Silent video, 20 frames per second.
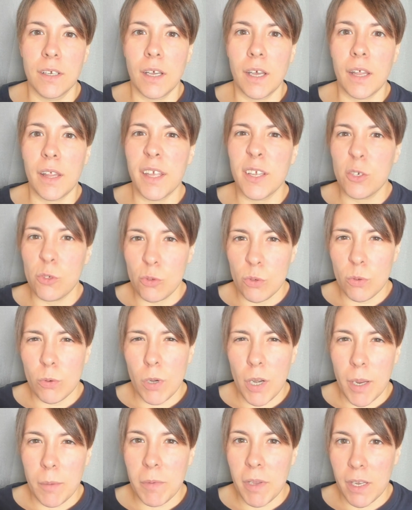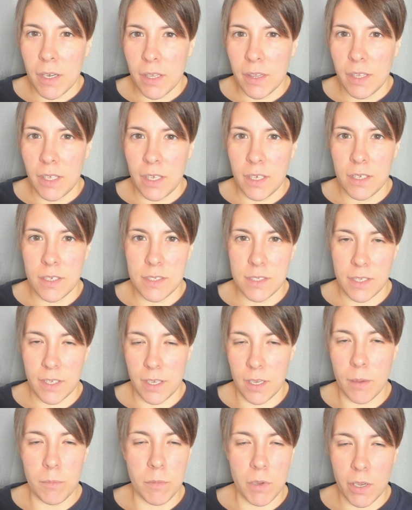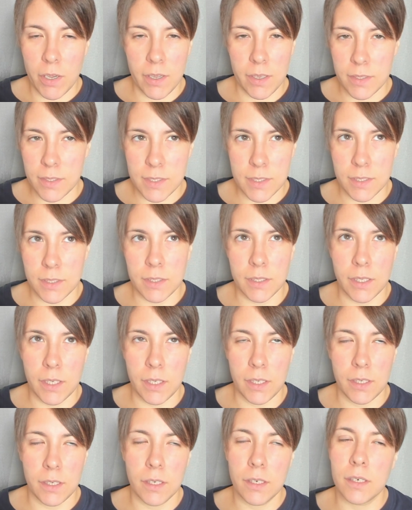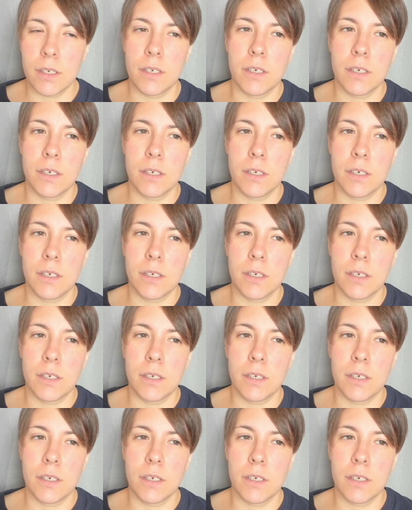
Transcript: I like true crime kind of things. Like, I'm constantly